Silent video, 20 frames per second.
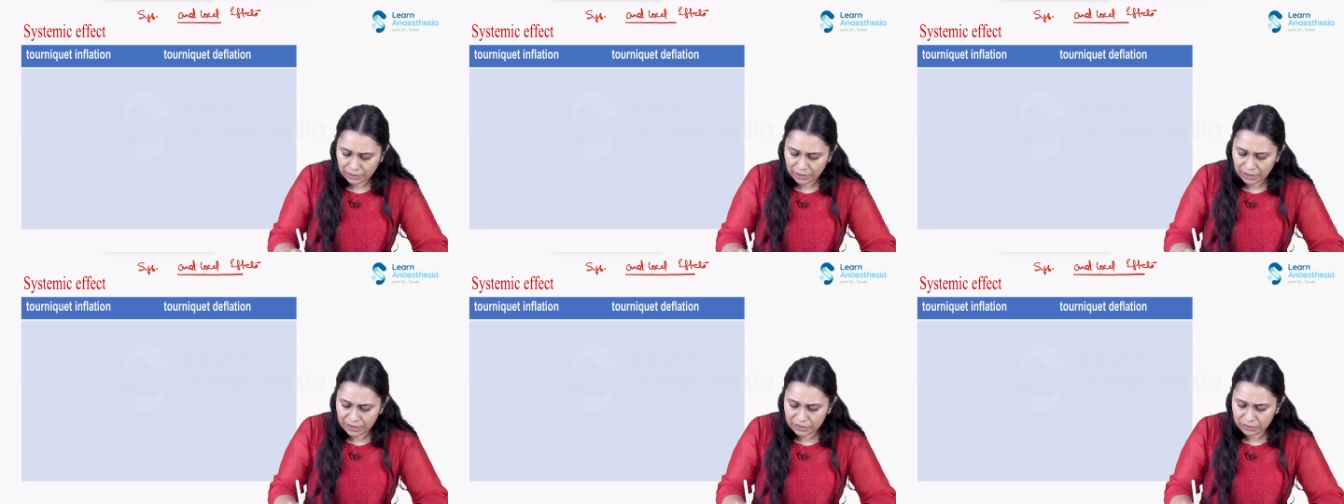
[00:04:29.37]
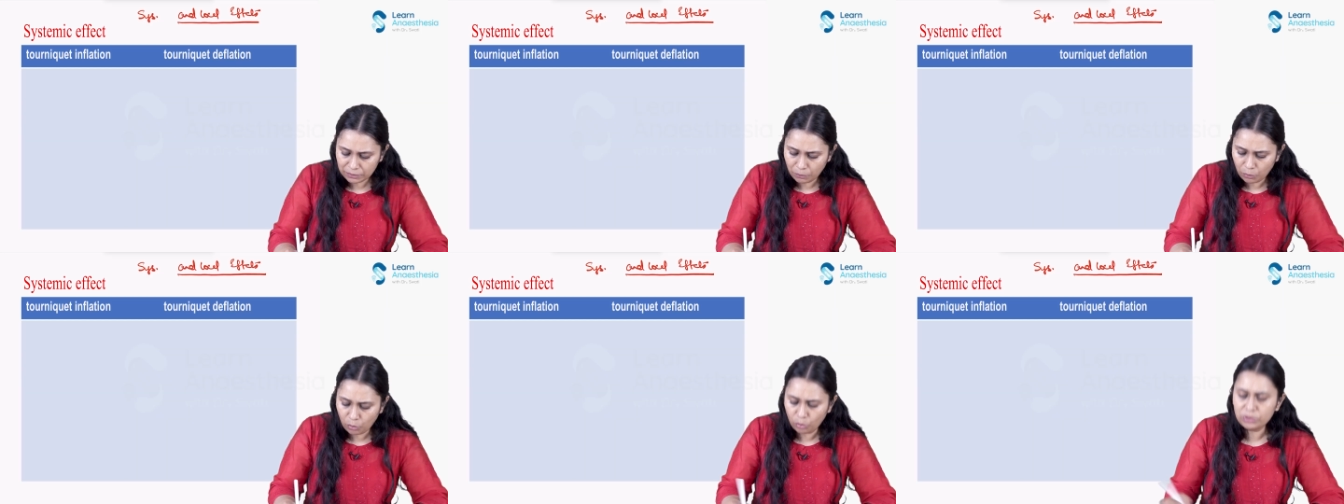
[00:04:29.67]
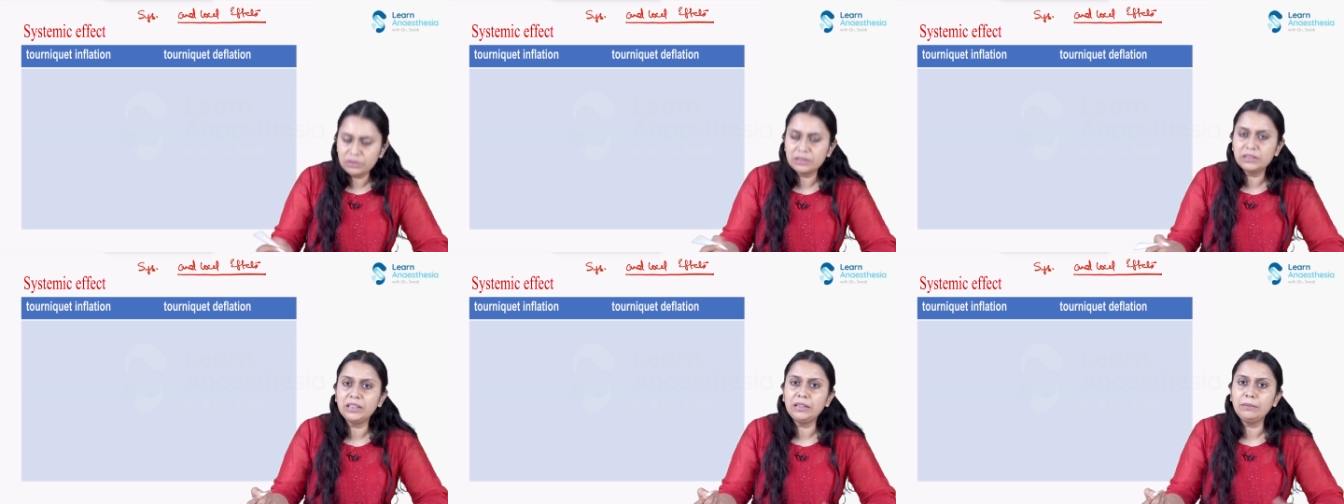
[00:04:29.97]
is
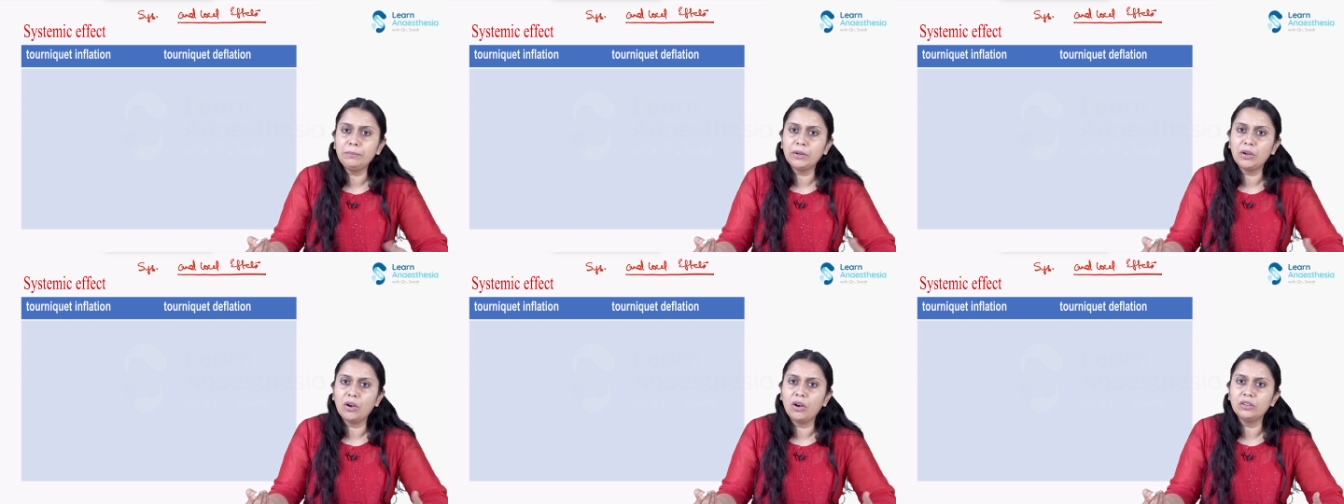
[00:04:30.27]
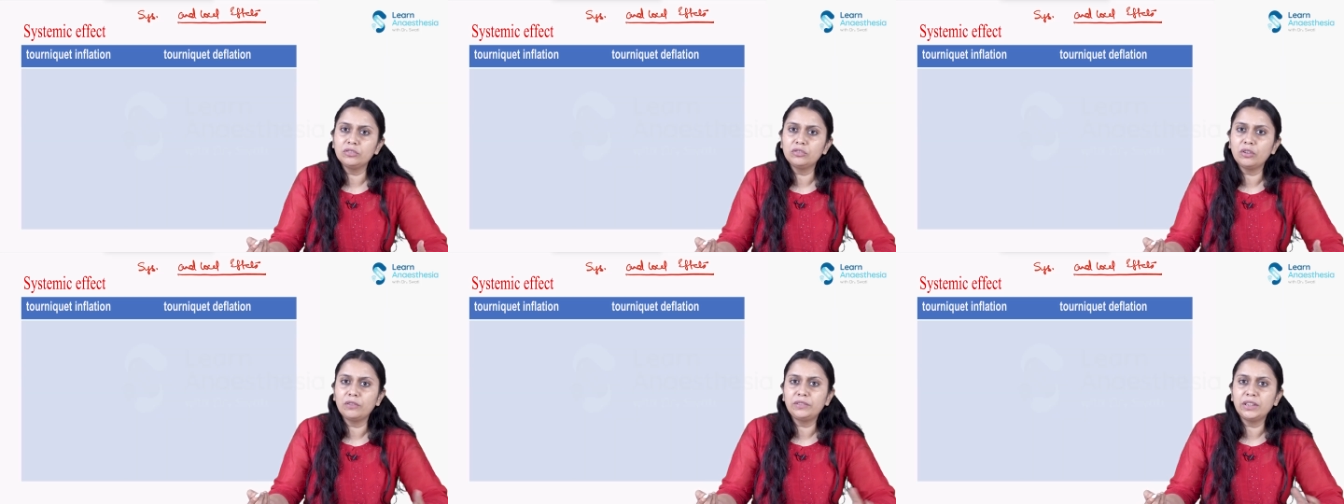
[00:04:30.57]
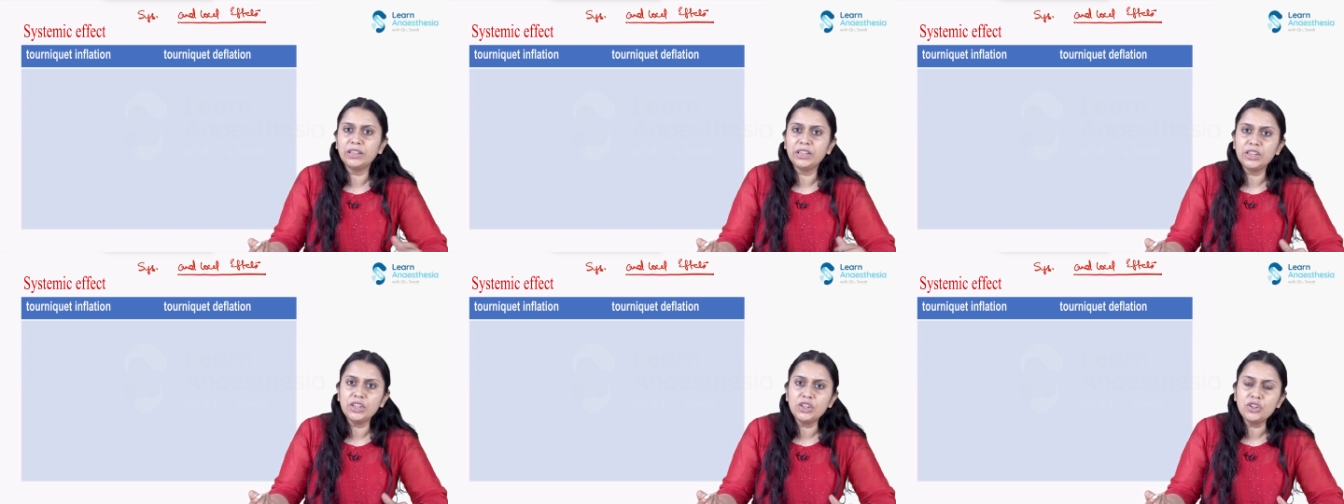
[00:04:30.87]
mostly because of
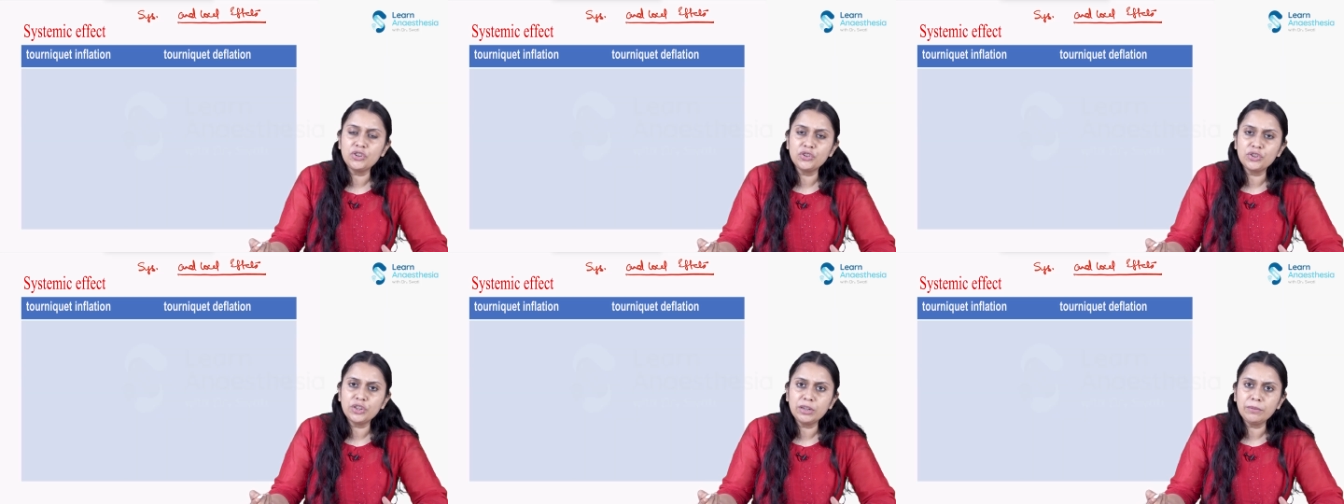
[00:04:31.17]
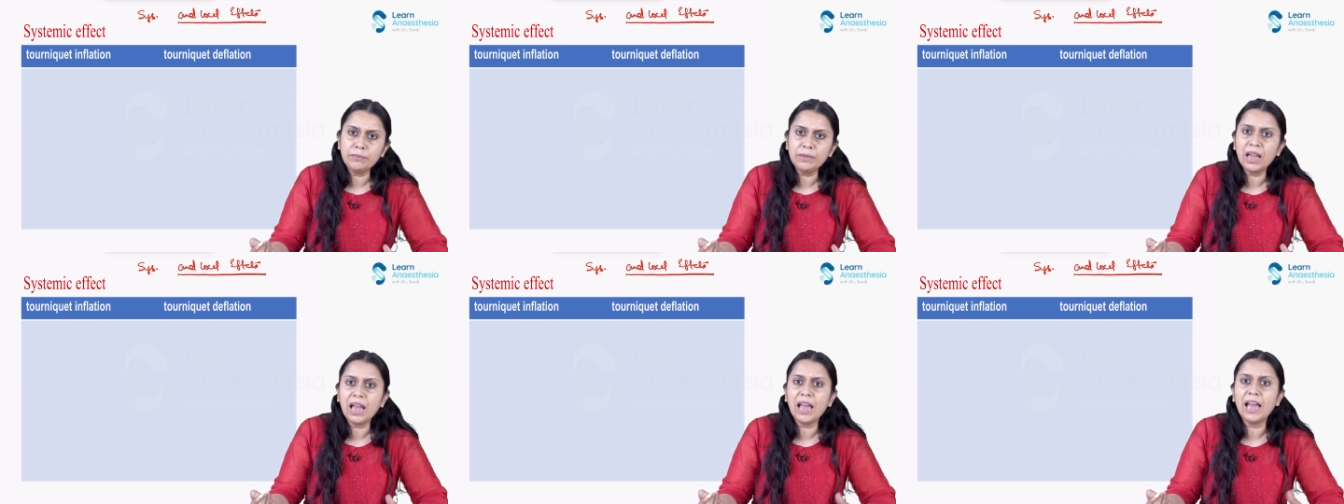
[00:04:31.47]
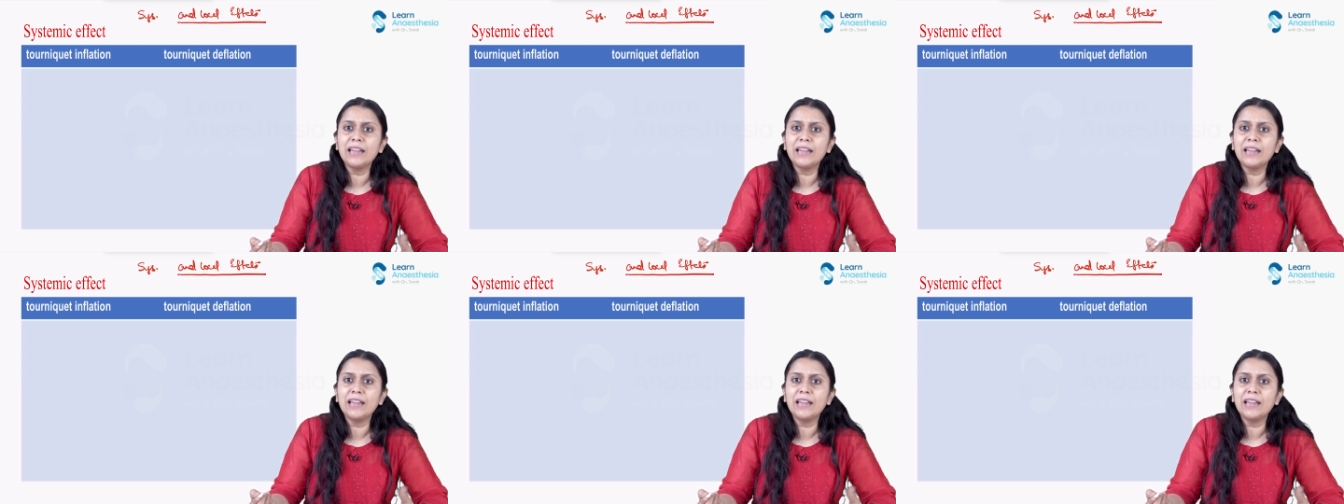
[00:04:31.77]
the ischemia